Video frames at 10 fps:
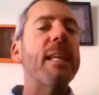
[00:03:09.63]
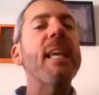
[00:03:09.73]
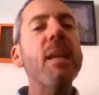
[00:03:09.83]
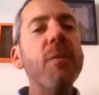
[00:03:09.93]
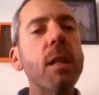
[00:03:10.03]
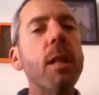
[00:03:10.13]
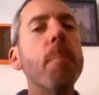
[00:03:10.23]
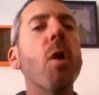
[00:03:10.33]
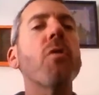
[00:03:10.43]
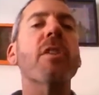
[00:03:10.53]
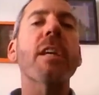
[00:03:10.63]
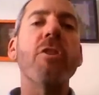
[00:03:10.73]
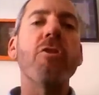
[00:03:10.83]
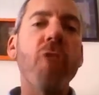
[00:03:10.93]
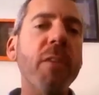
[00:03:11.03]
even in the most
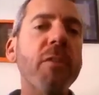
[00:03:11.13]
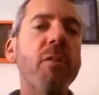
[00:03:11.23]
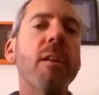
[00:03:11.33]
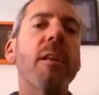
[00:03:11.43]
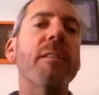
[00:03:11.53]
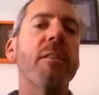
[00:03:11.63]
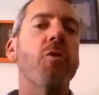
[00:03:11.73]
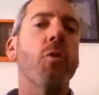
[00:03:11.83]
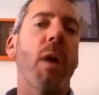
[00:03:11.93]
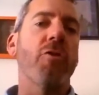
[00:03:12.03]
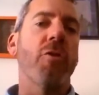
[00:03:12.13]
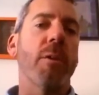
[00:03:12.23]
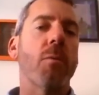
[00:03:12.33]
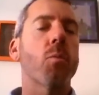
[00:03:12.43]
congested situation,